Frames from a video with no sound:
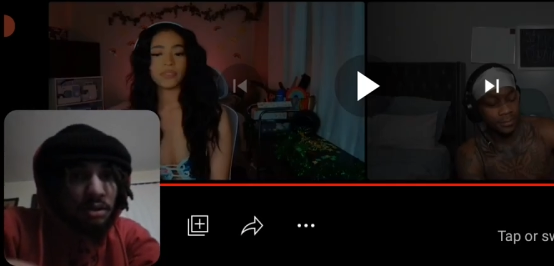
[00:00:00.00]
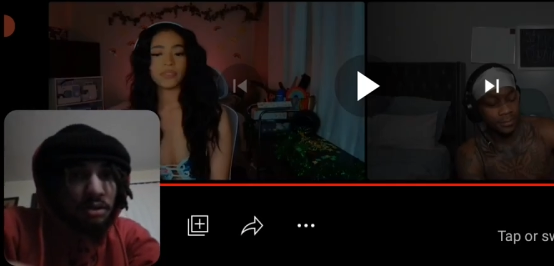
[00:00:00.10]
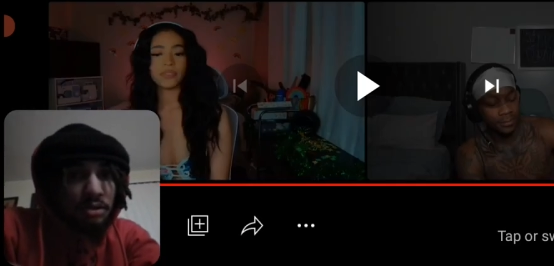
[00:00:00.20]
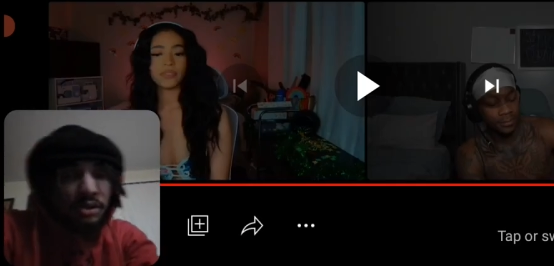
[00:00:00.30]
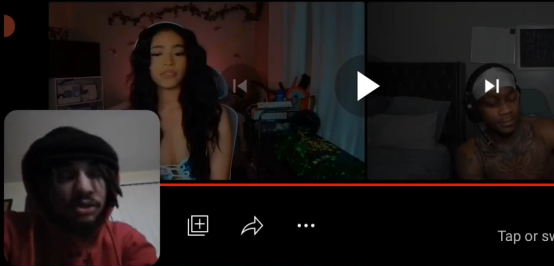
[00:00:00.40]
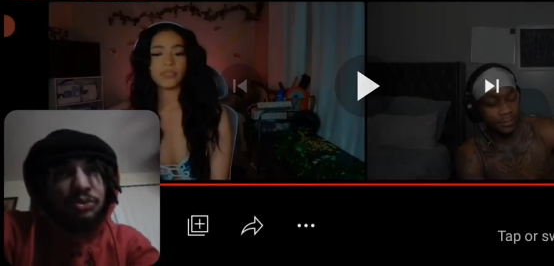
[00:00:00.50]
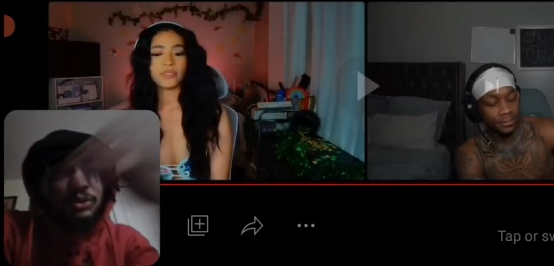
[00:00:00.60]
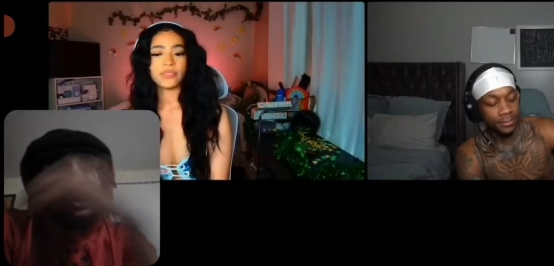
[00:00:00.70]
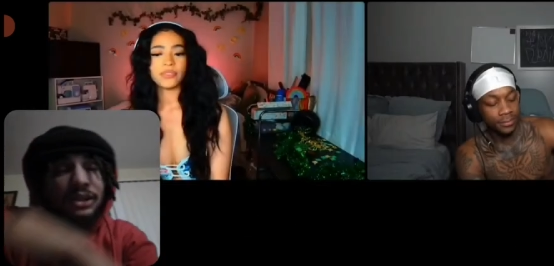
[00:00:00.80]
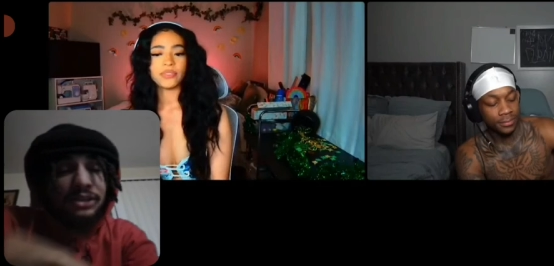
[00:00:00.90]
Speaker 1: you. This is when
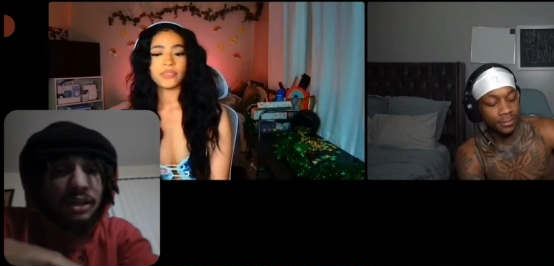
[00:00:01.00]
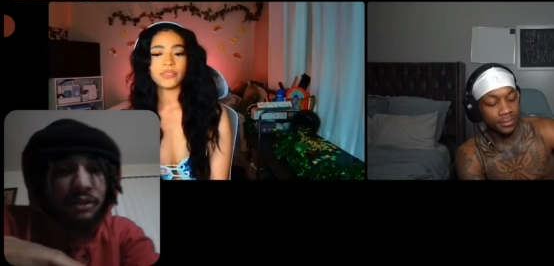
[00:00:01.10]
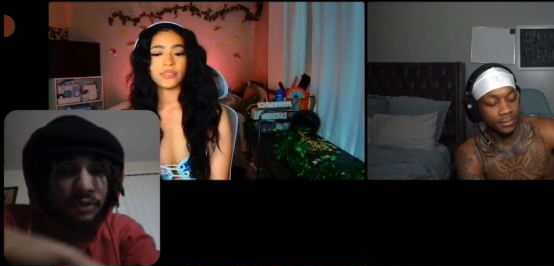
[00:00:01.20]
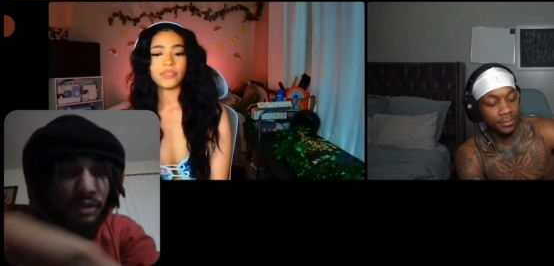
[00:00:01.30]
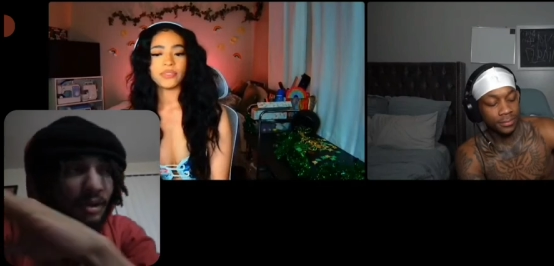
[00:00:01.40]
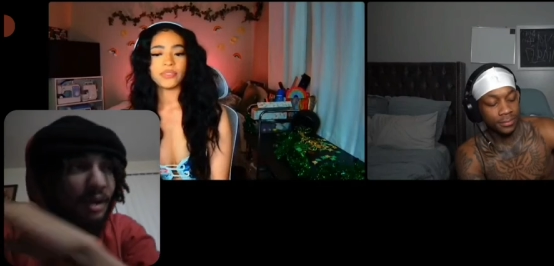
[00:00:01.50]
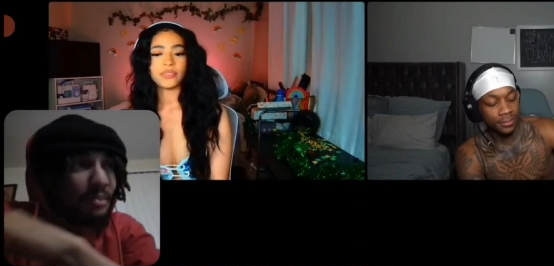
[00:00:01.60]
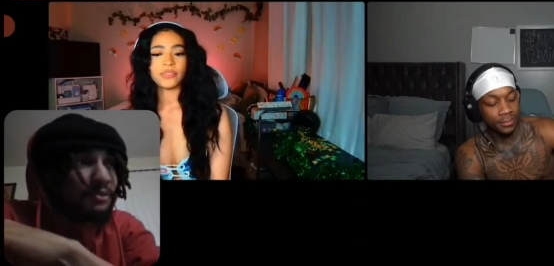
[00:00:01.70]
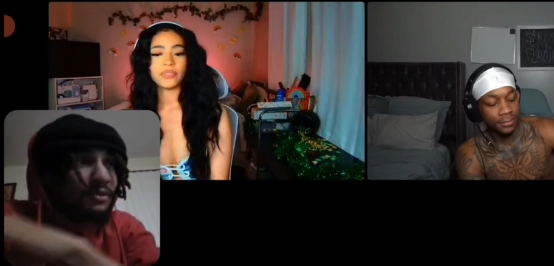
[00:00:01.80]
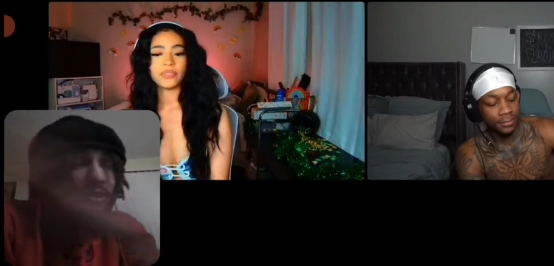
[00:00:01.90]
I tell a female I'm a
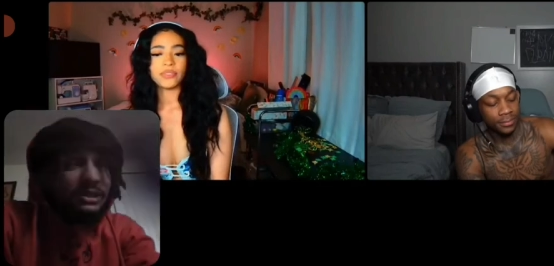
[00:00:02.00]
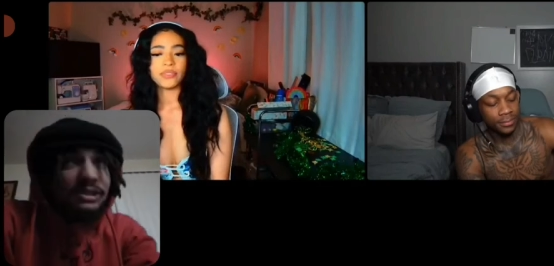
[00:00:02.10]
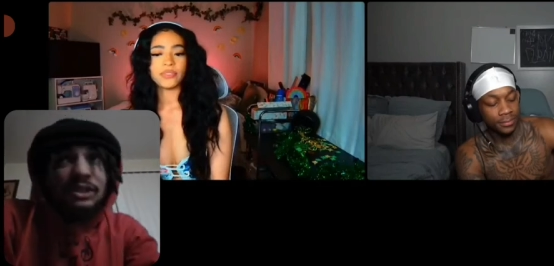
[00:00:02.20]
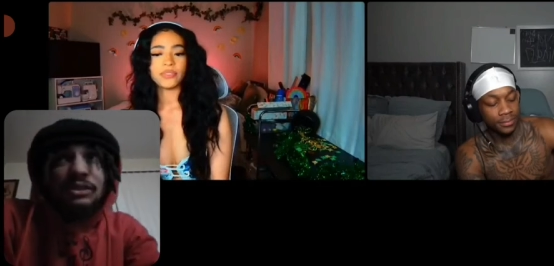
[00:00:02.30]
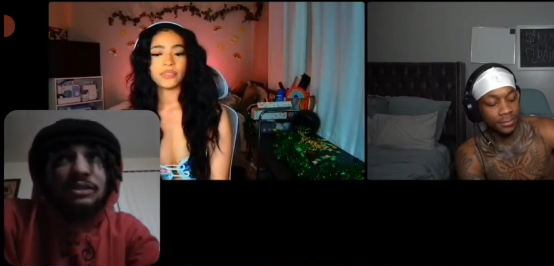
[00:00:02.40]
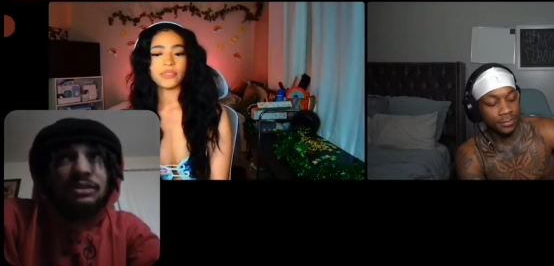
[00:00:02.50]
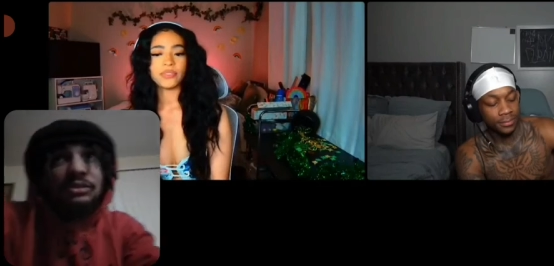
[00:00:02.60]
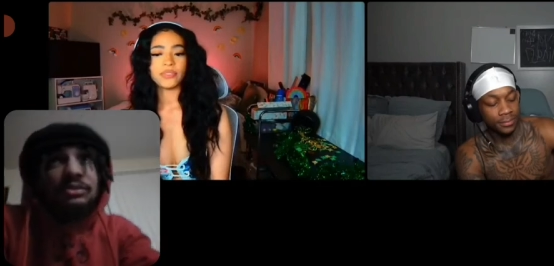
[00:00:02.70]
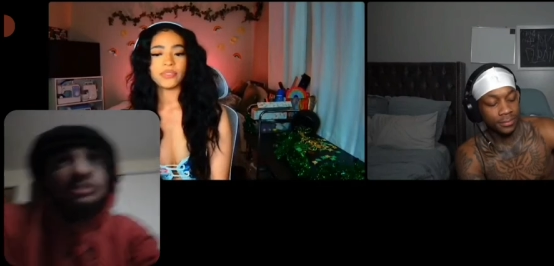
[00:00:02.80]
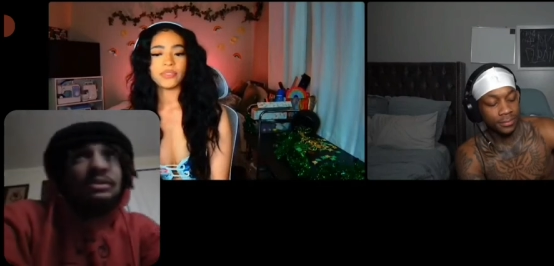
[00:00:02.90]
vegetarian.
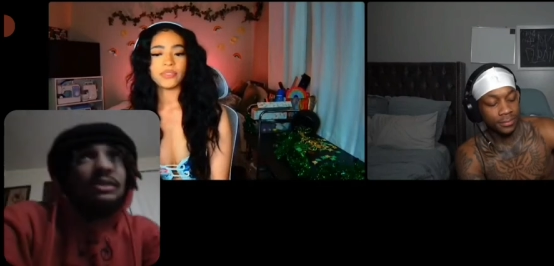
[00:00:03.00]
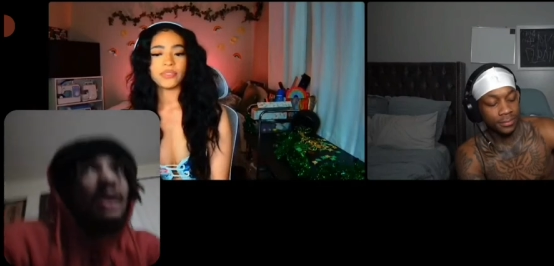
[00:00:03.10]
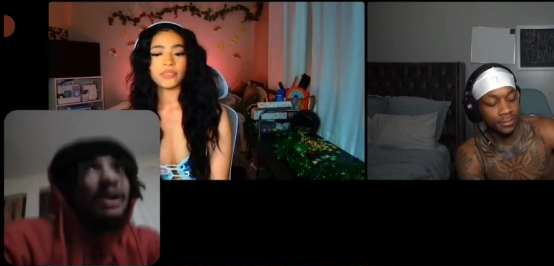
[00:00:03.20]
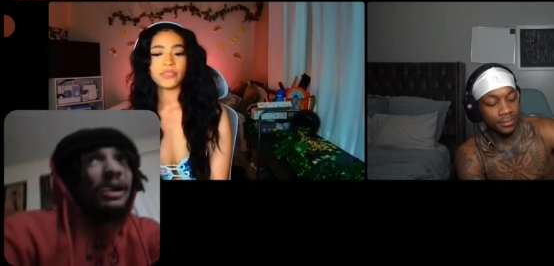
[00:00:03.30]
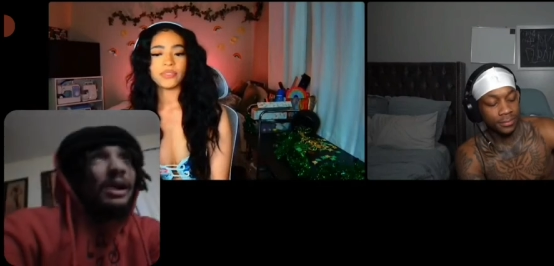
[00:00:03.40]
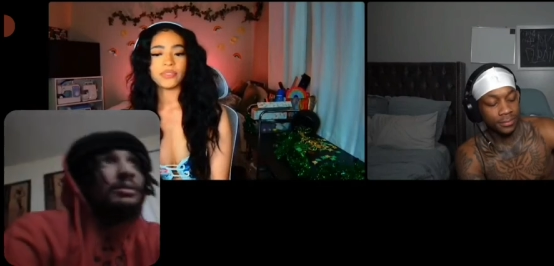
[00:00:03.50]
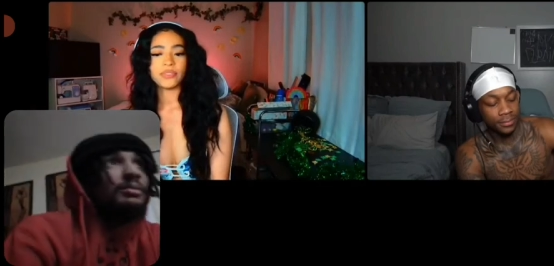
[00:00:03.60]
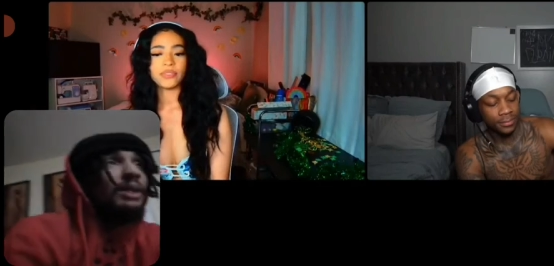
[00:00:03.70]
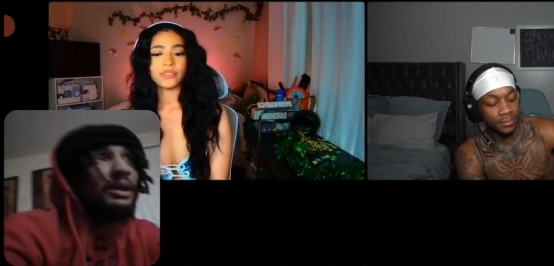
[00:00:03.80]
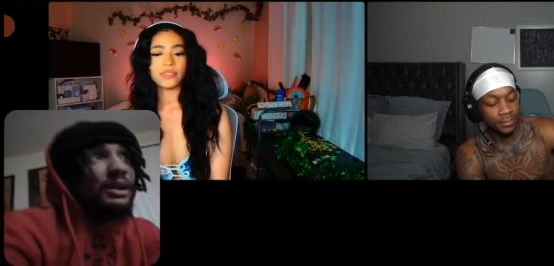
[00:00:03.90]
I'm
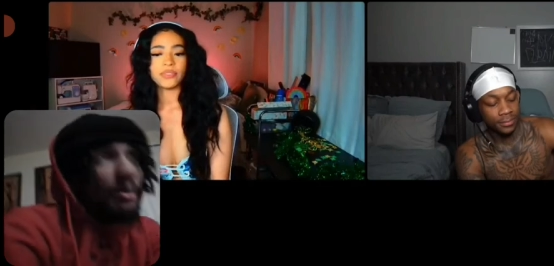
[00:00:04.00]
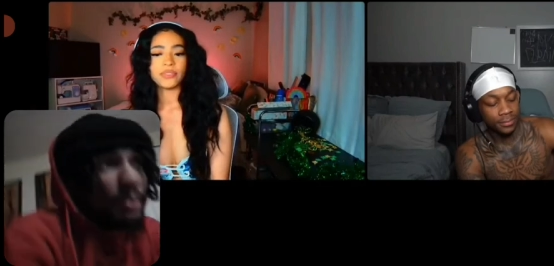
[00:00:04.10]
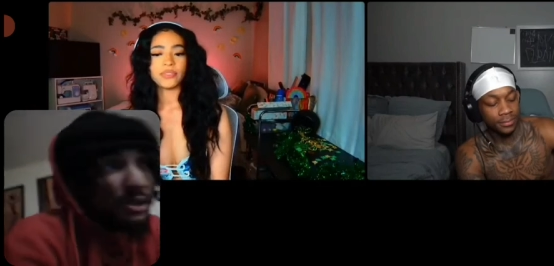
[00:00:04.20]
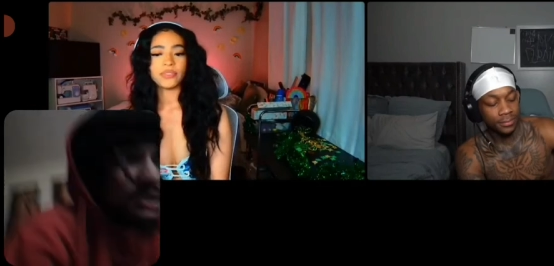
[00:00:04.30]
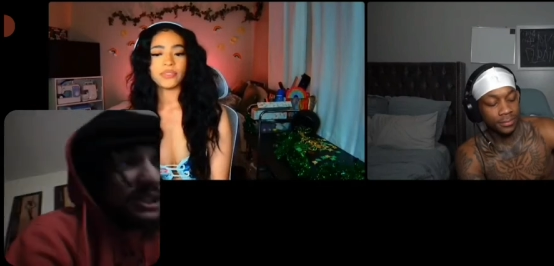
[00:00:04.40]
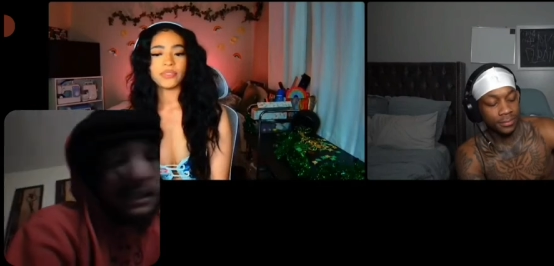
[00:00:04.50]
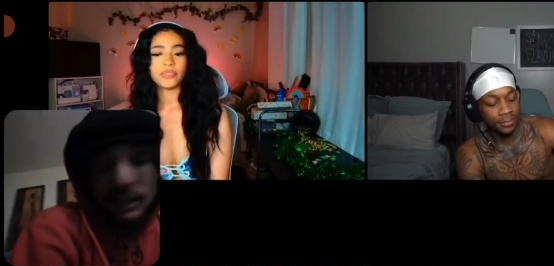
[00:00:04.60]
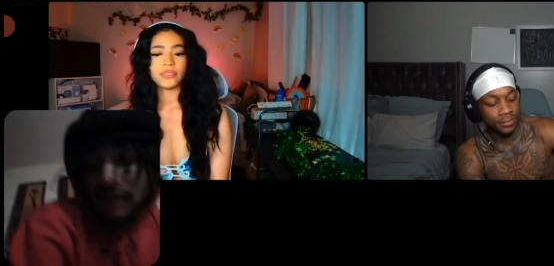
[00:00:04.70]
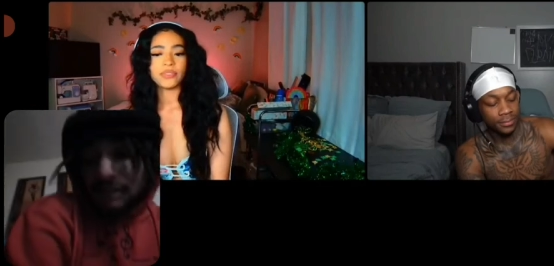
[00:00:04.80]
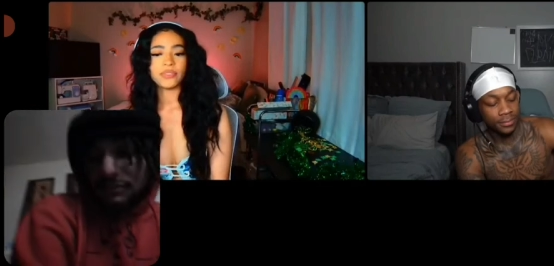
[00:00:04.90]
like, yeah, I'm a cheating
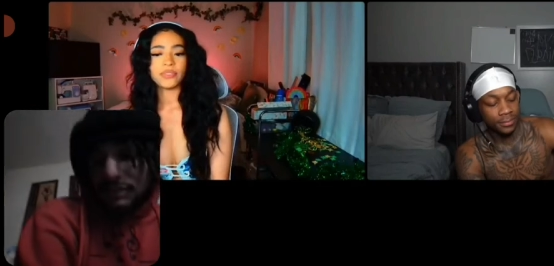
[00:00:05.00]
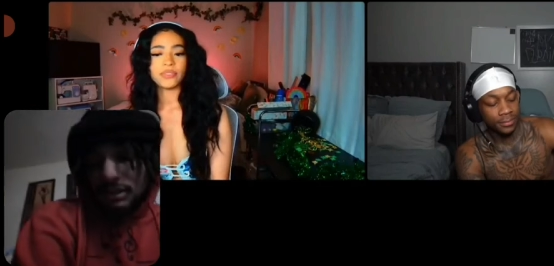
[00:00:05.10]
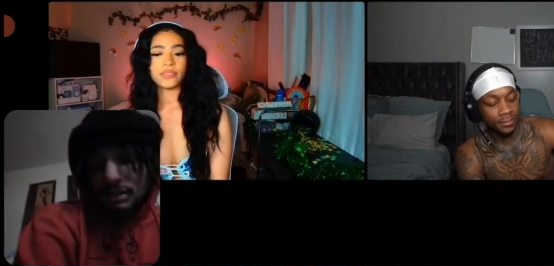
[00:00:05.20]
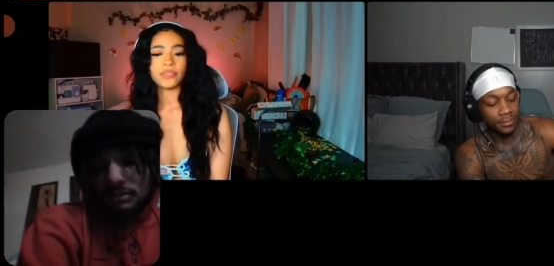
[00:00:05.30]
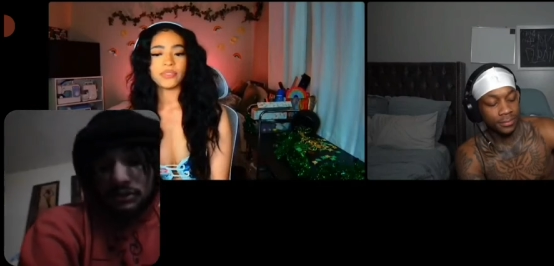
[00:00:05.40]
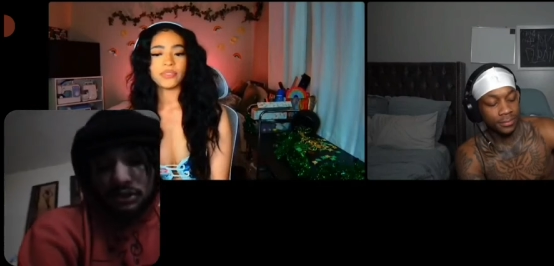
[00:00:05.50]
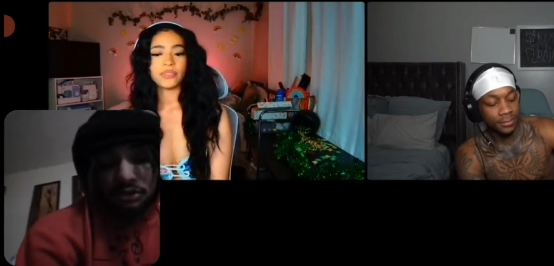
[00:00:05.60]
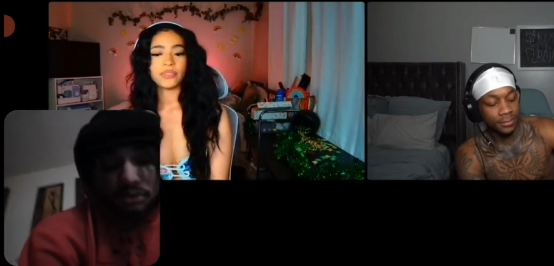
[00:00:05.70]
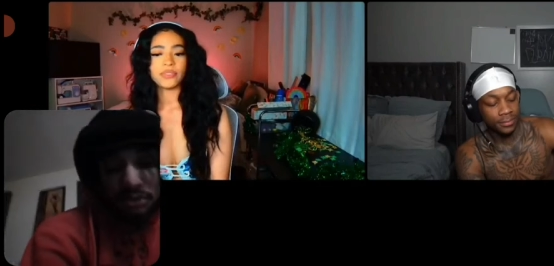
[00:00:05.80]
ass vegan for sure.